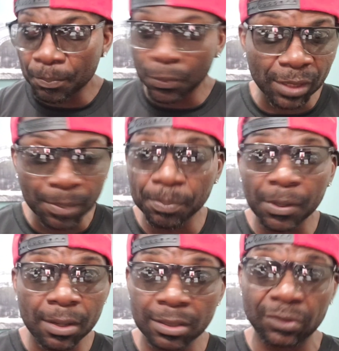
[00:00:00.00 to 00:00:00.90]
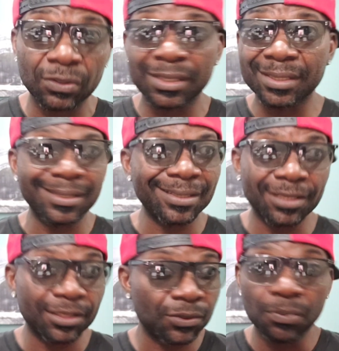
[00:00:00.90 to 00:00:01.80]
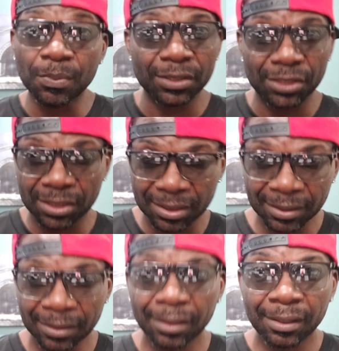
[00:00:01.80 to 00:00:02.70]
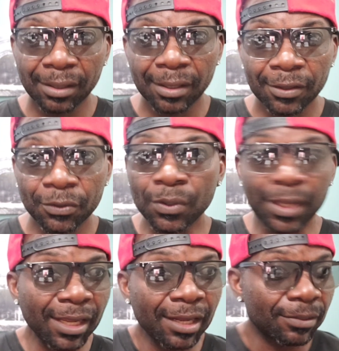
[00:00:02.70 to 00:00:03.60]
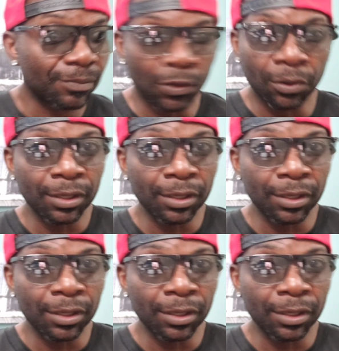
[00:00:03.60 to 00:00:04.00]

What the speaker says: pulling plug because it's too much. You can't earn